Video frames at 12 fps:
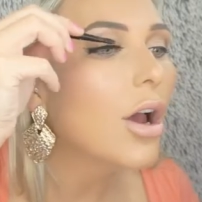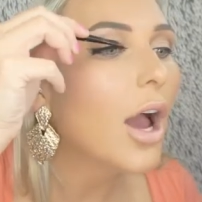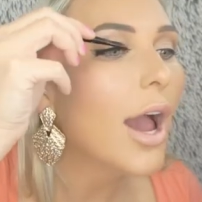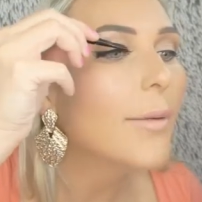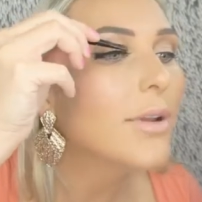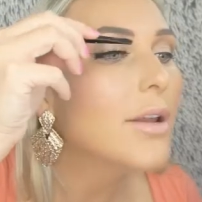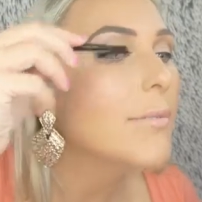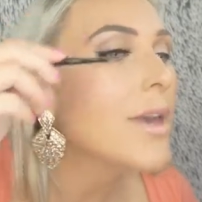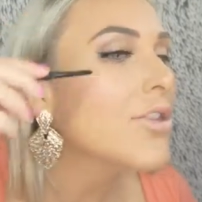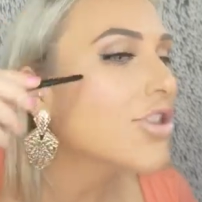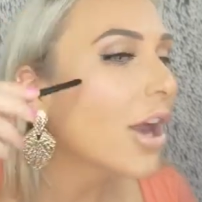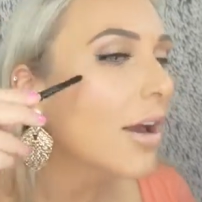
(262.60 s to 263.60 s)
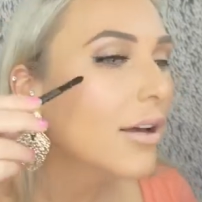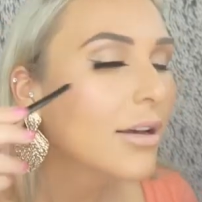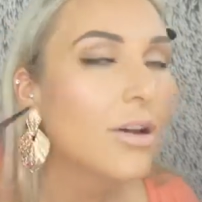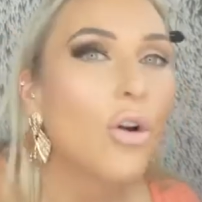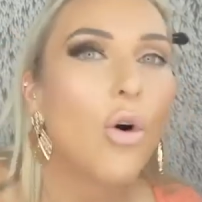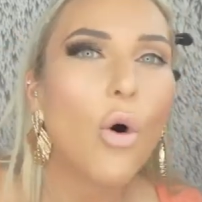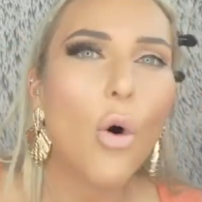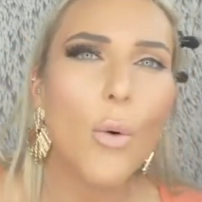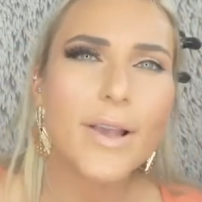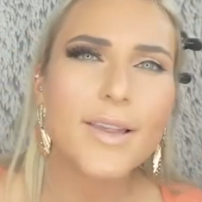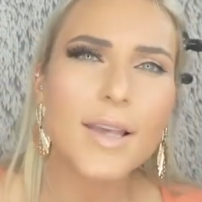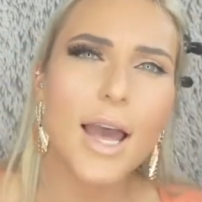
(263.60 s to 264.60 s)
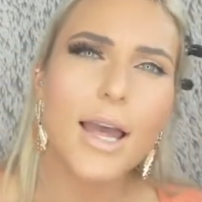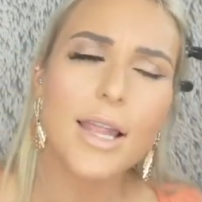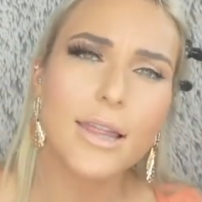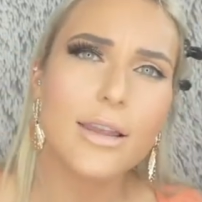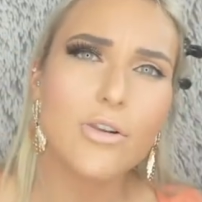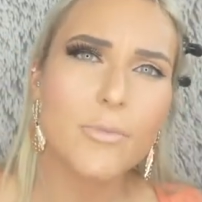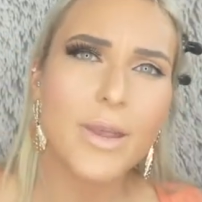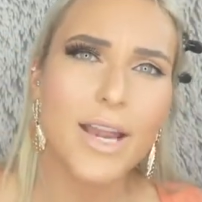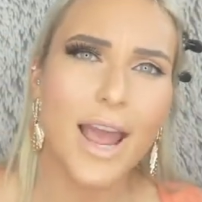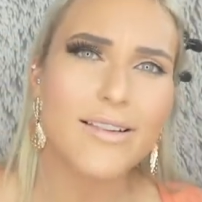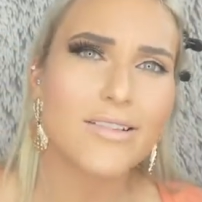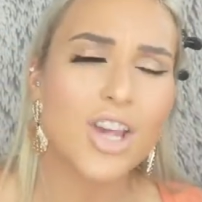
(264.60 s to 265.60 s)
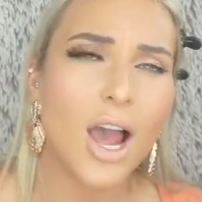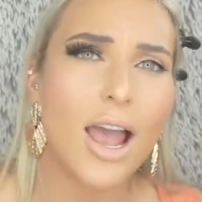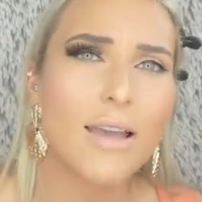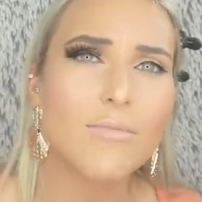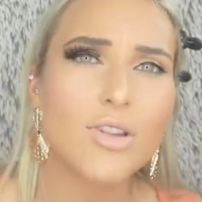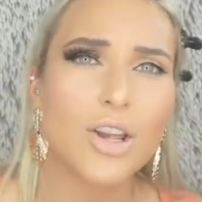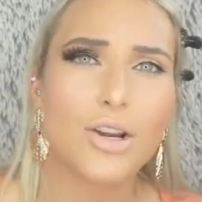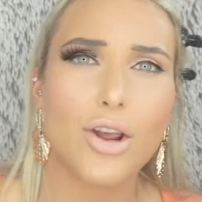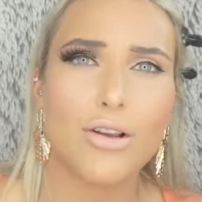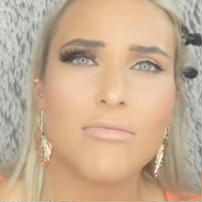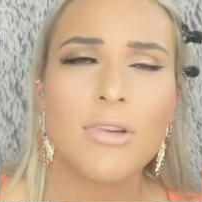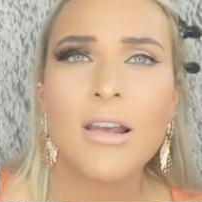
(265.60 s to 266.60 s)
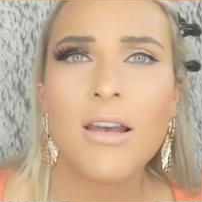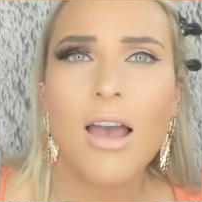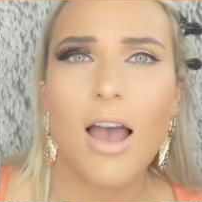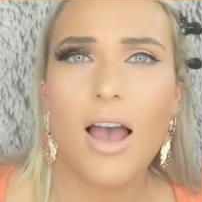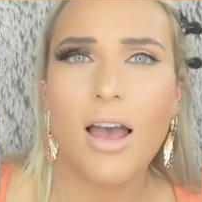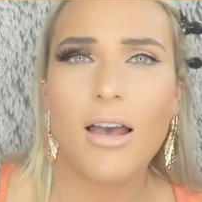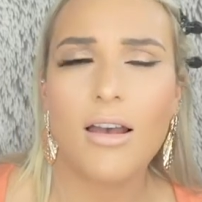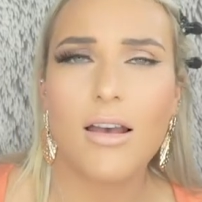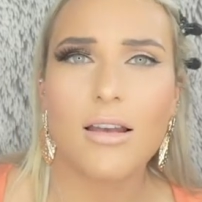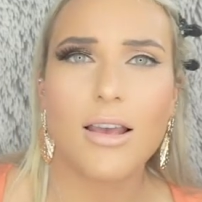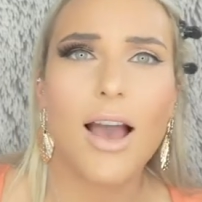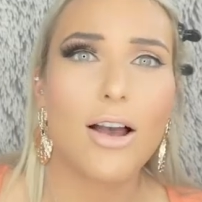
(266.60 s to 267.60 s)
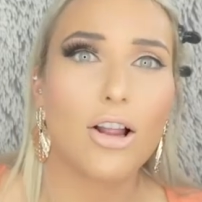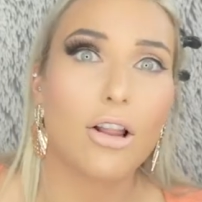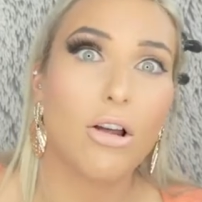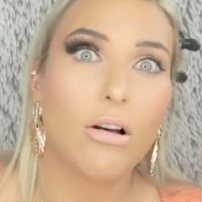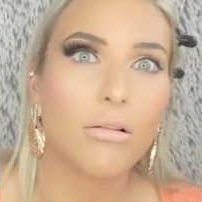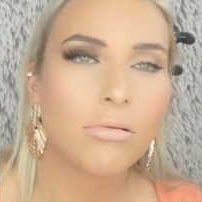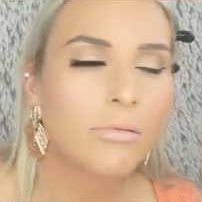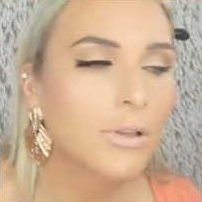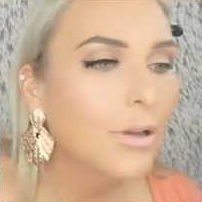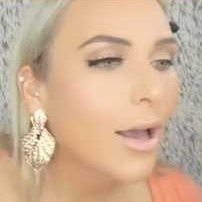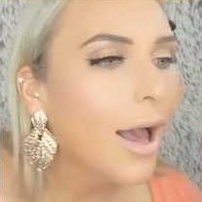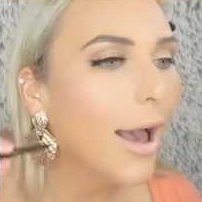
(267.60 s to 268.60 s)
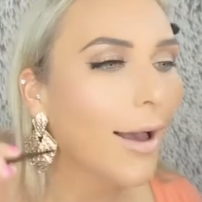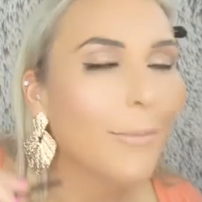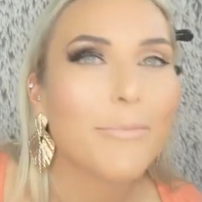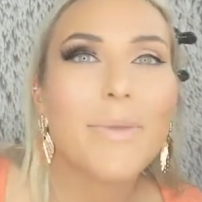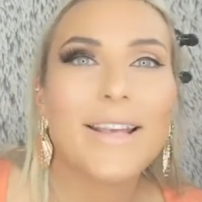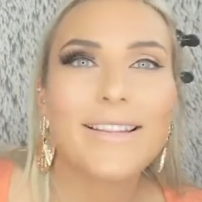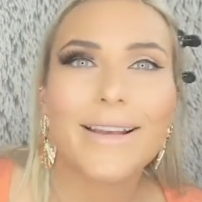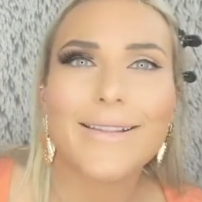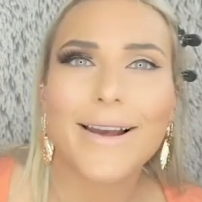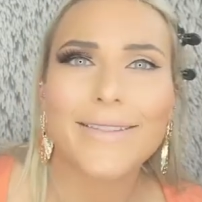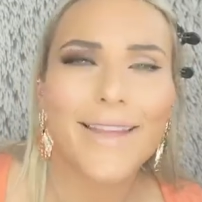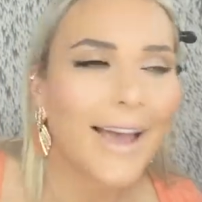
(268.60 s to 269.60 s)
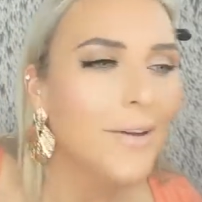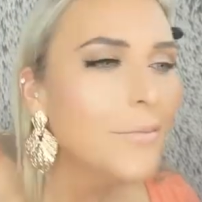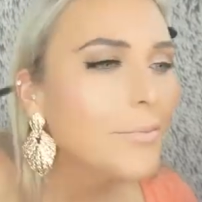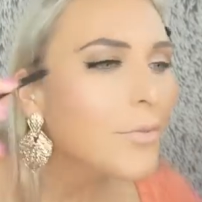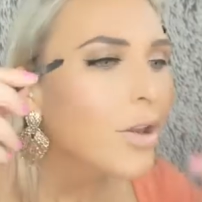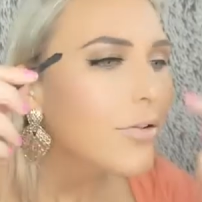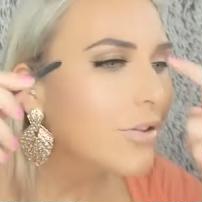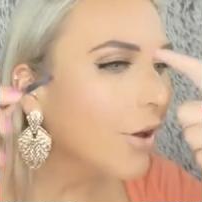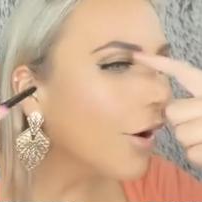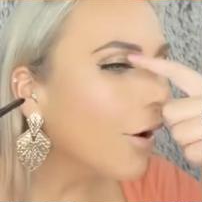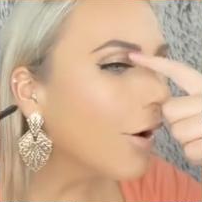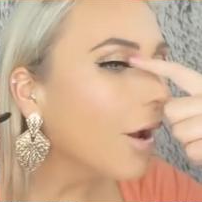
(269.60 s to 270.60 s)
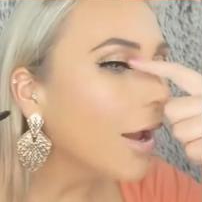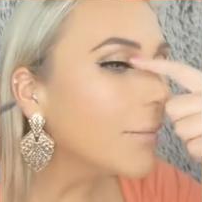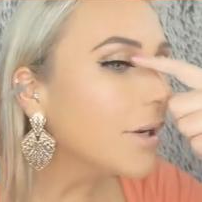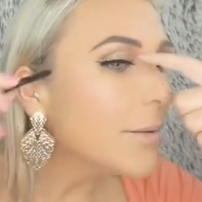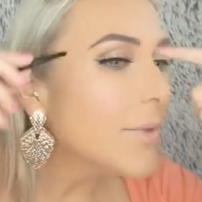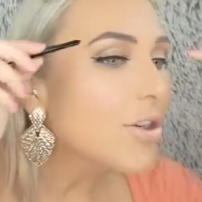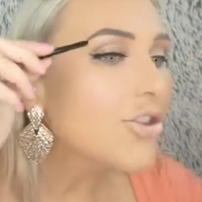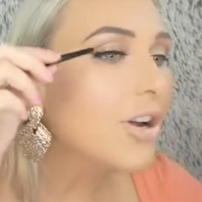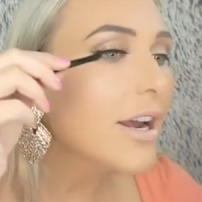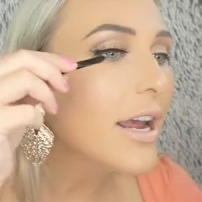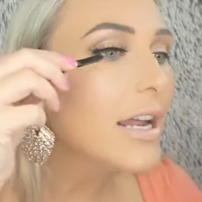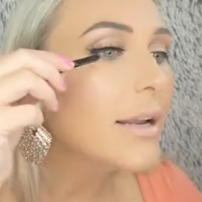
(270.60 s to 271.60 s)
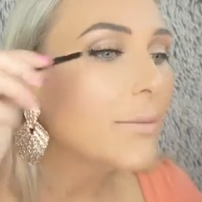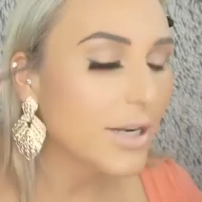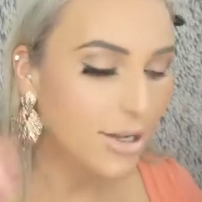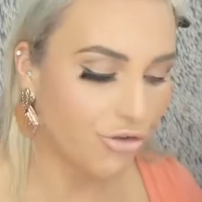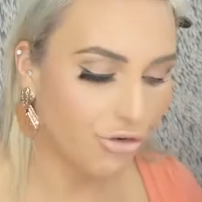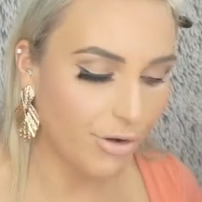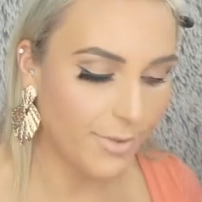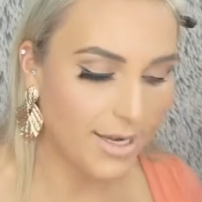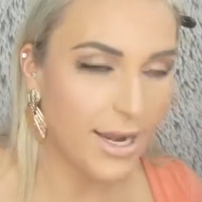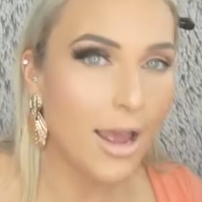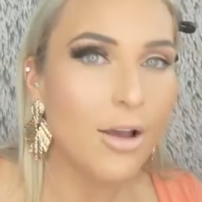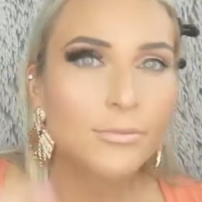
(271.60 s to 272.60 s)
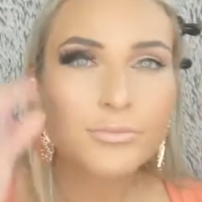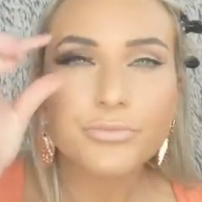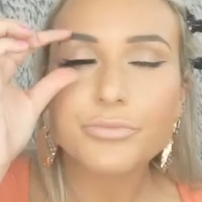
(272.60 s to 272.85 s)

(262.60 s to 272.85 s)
I'm going to measure. Always cut a little bit at a time so you don't cut a lot. Been there, done that. So I'm going to measure it and I'm going to trim it now.